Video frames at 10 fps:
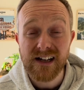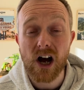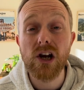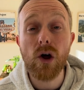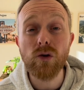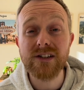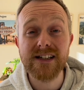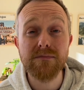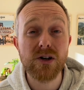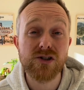I logged
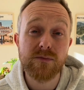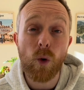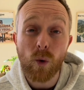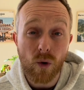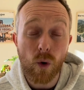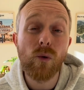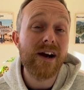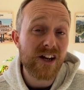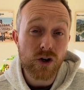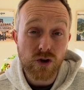in because I'm
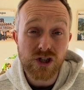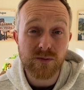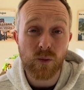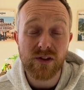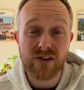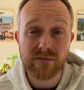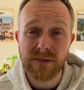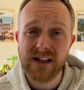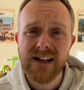already a customer with them.